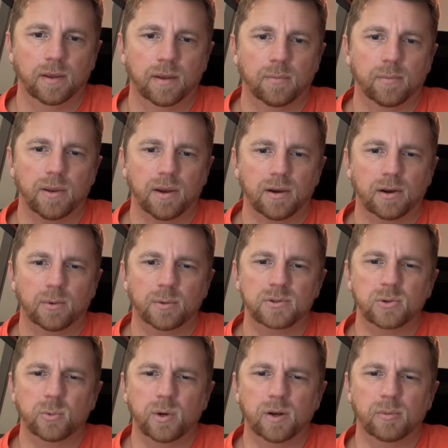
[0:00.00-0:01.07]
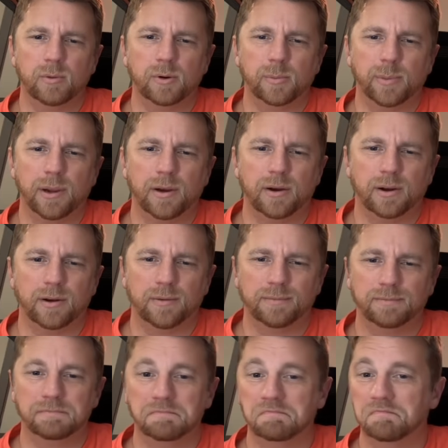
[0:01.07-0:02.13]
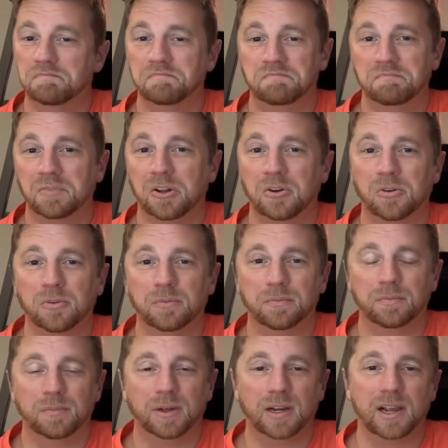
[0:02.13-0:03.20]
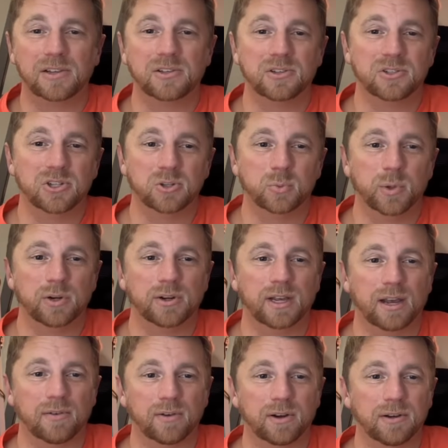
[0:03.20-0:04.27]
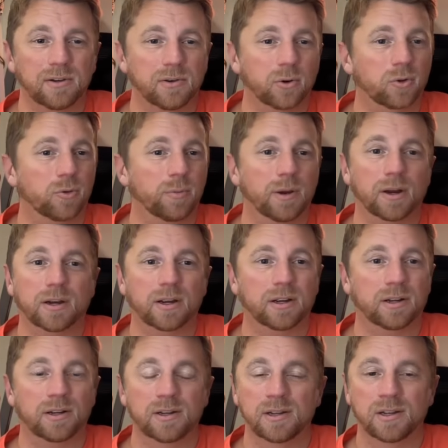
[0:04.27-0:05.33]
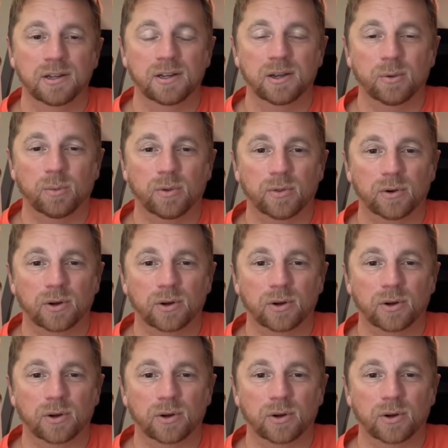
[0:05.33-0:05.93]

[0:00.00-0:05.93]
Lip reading: Parrot. What's so weird about a parrot? I don't know. I guess it's just weird to have it in North America when they're